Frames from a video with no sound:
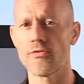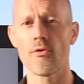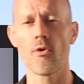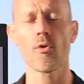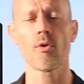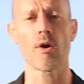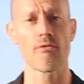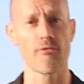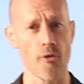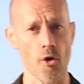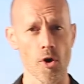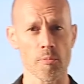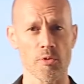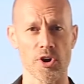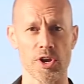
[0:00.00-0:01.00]

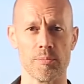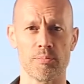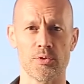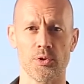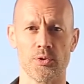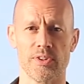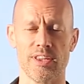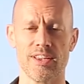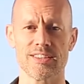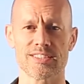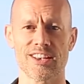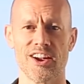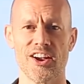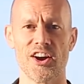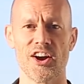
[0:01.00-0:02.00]
former
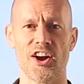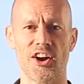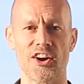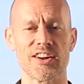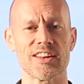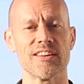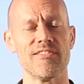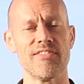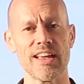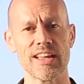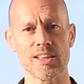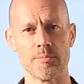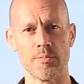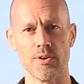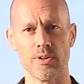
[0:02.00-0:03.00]
employees aren't
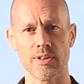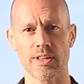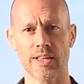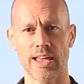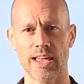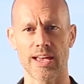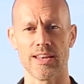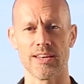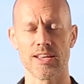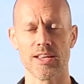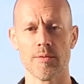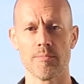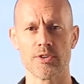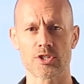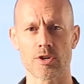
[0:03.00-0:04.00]
available. And
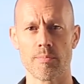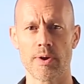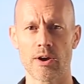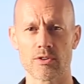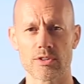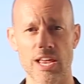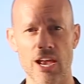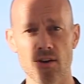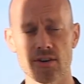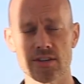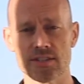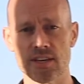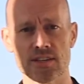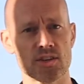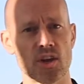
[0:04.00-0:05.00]
Mr. Berroteran
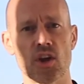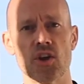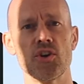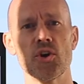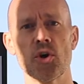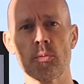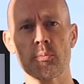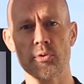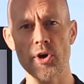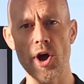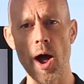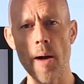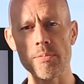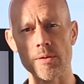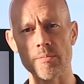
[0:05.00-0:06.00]
says, no
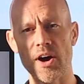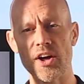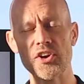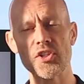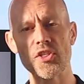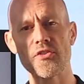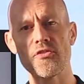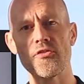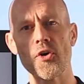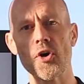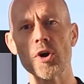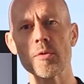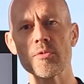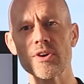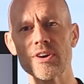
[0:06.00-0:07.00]
problem. Under the
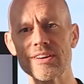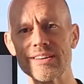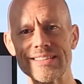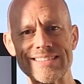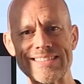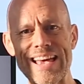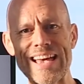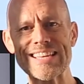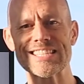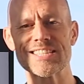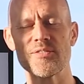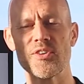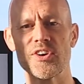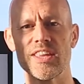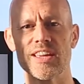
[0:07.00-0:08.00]
former
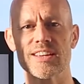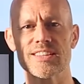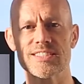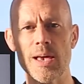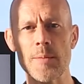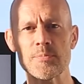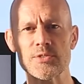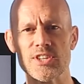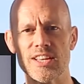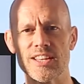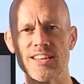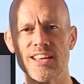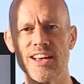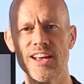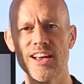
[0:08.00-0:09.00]
testimony
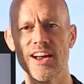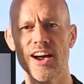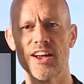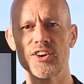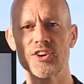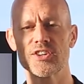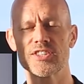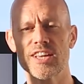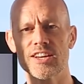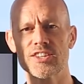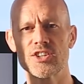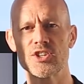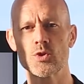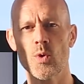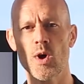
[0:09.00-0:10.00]
exception under
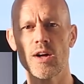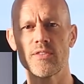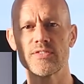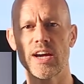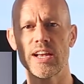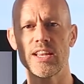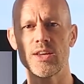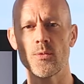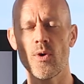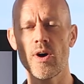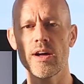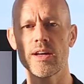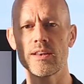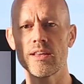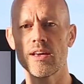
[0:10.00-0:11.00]
Section
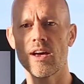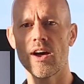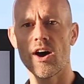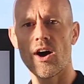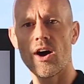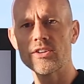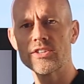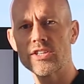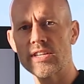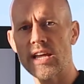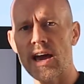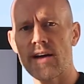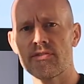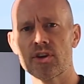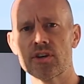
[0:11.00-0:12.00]
1291, I'll just
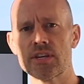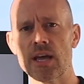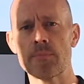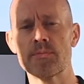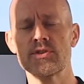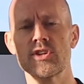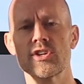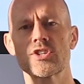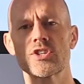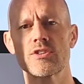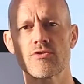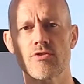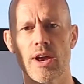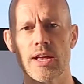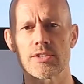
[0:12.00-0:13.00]
have their deposition
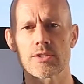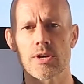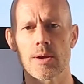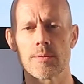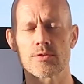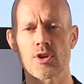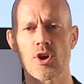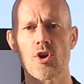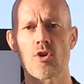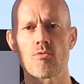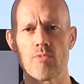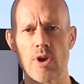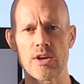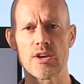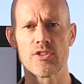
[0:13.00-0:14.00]
transcripts
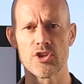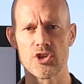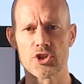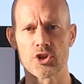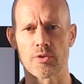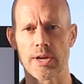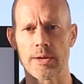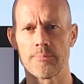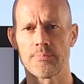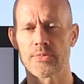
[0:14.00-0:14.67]
read to the jury.